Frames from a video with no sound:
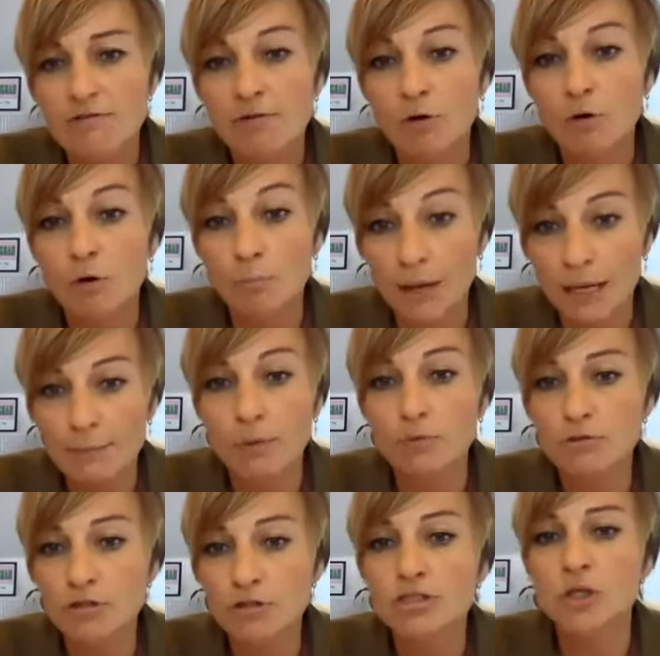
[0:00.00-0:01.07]
for people
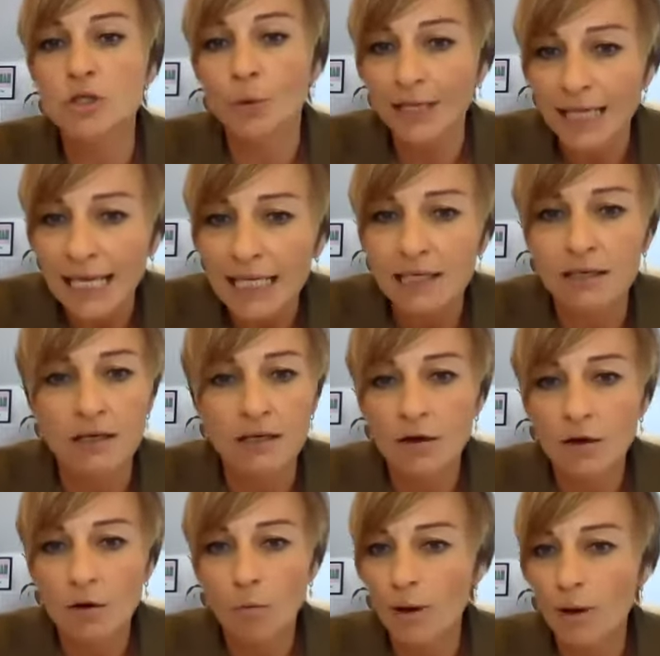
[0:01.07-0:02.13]
to join in
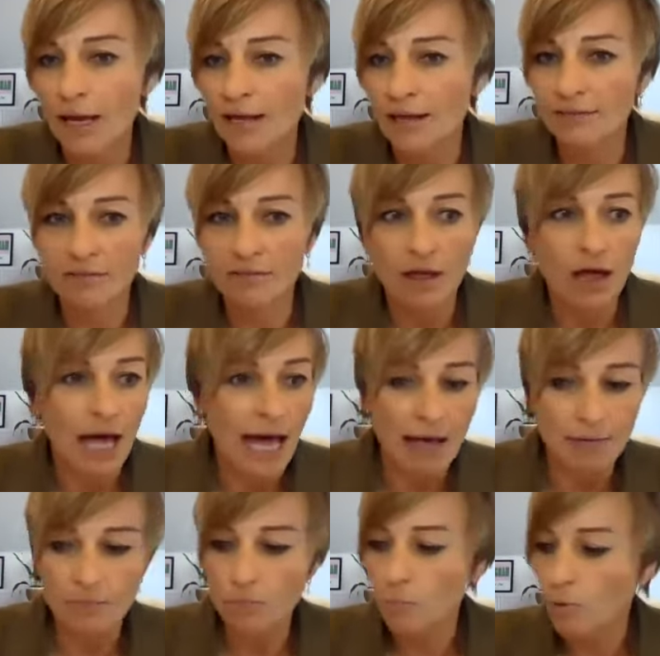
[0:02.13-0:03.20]
with
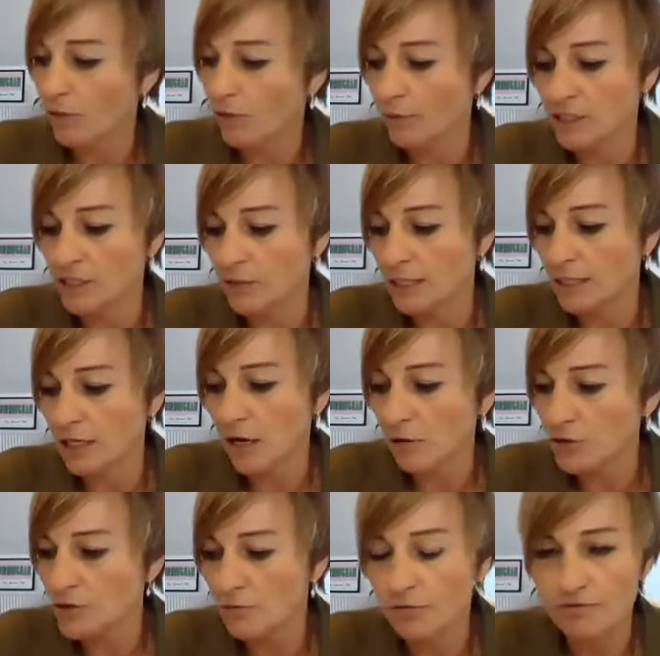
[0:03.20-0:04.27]
whether we're doing
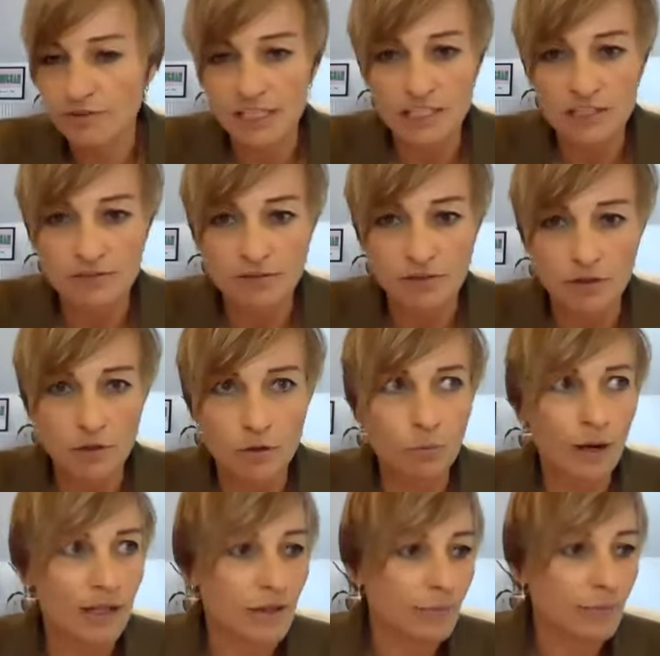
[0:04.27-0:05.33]
cultural festival,
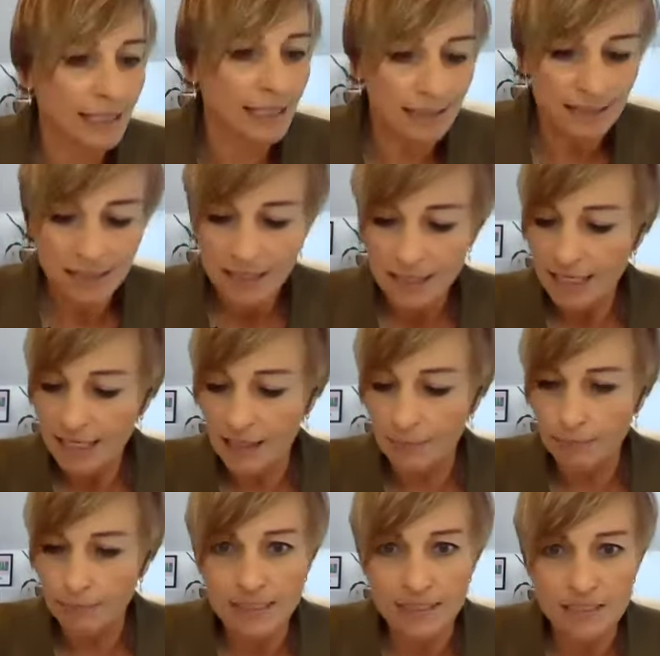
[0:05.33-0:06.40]
whether it's
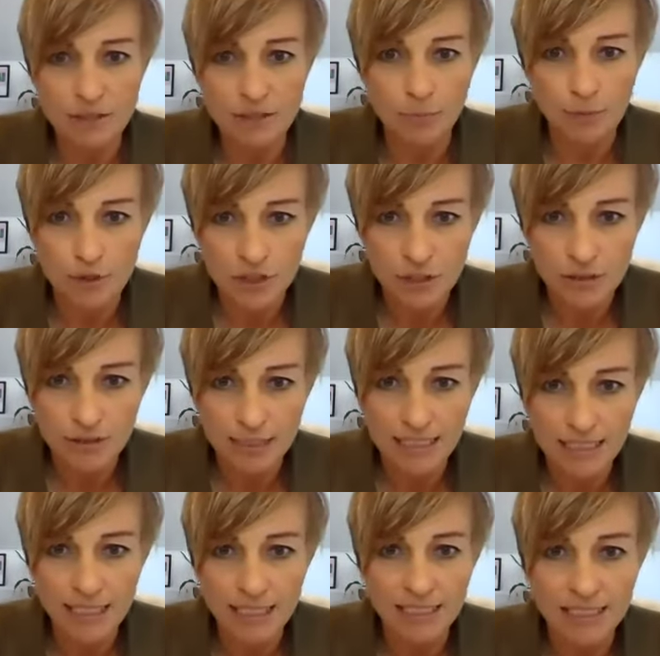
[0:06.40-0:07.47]
getting business
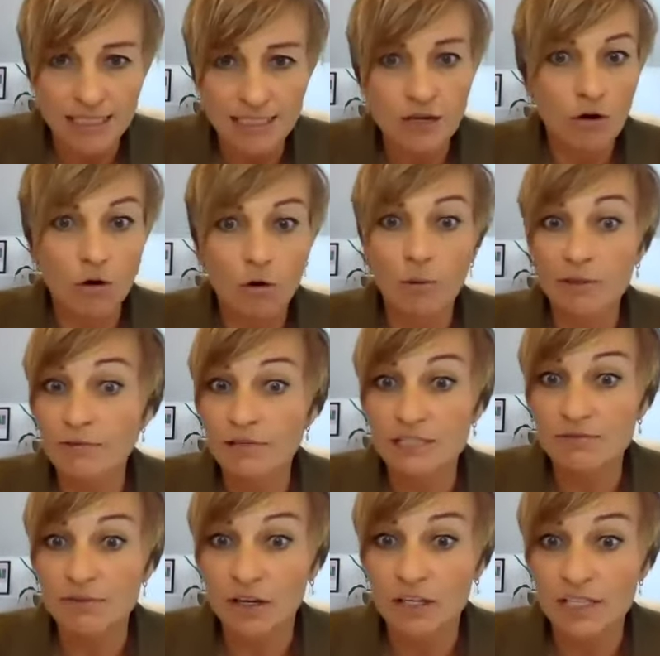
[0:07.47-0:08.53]
opportunities, or whether it's a
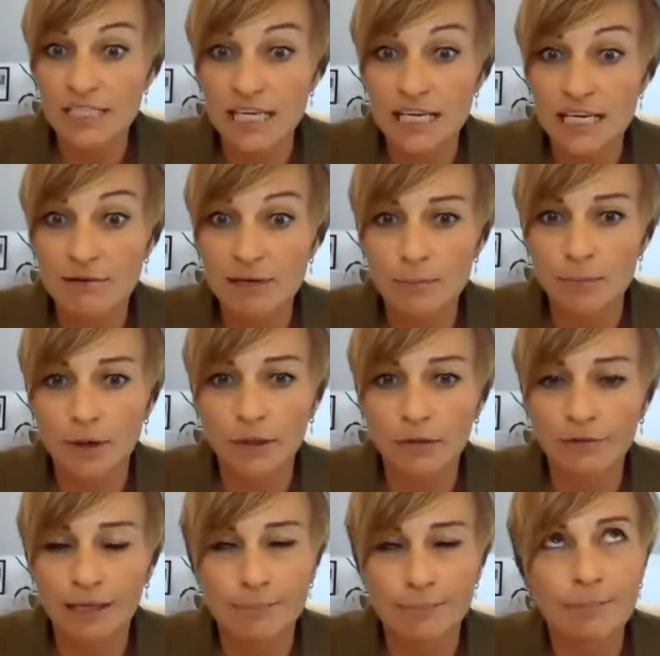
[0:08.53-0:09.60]
volunteering
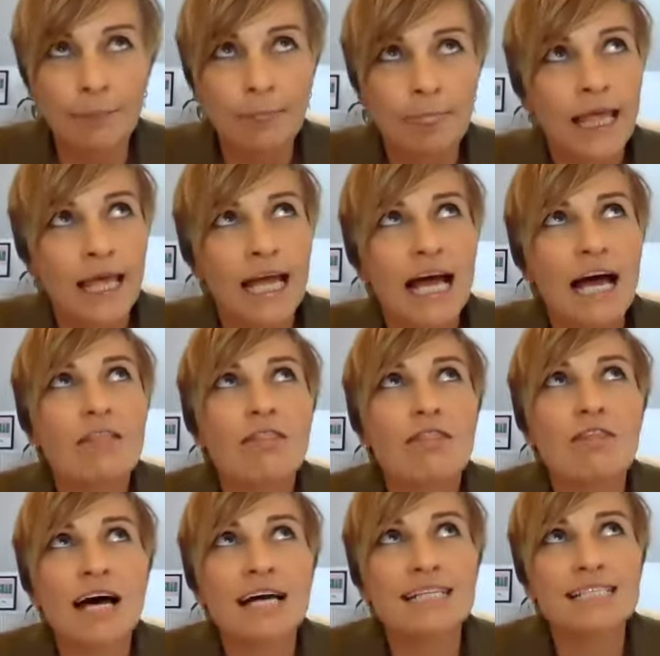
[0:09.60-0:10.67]
programme. And
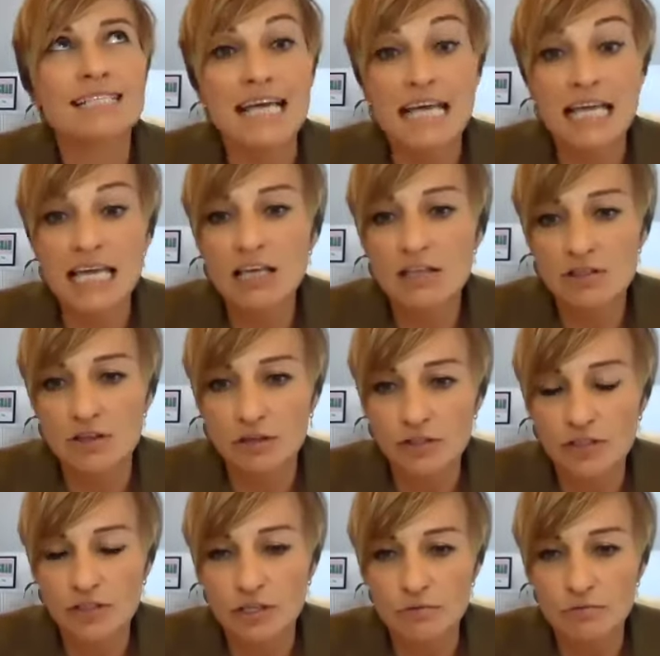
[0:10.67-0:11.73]
that's the
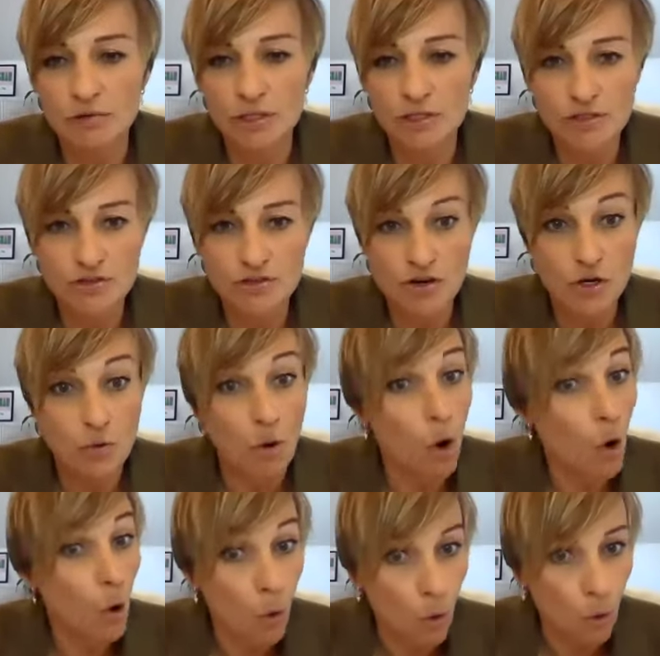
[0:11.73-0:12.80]
ethos that runs through
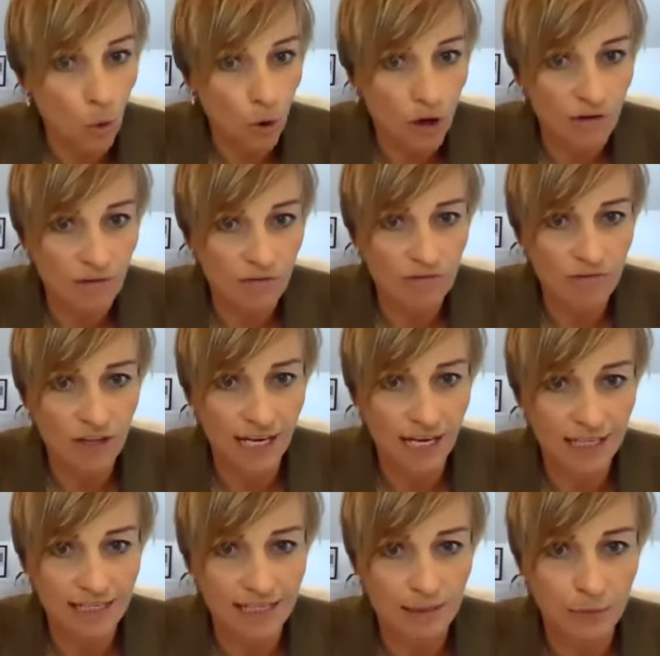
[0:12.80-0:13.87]
all of the
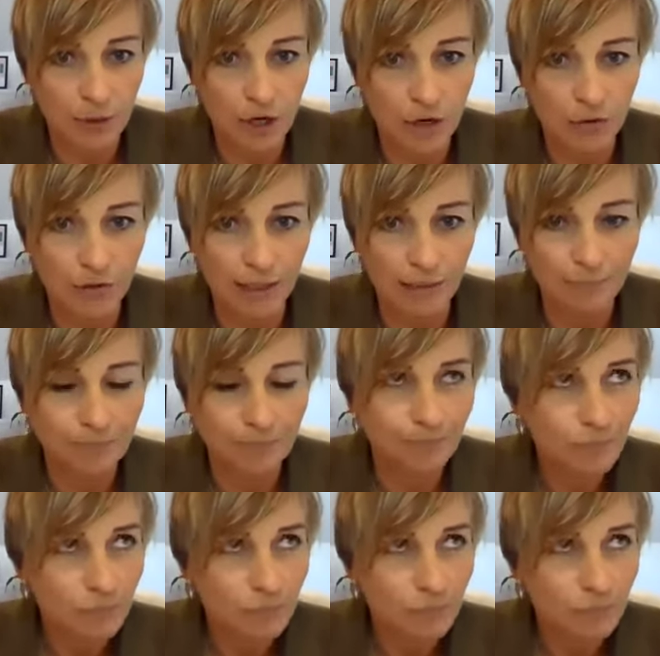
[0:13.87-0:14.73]
legacy programme.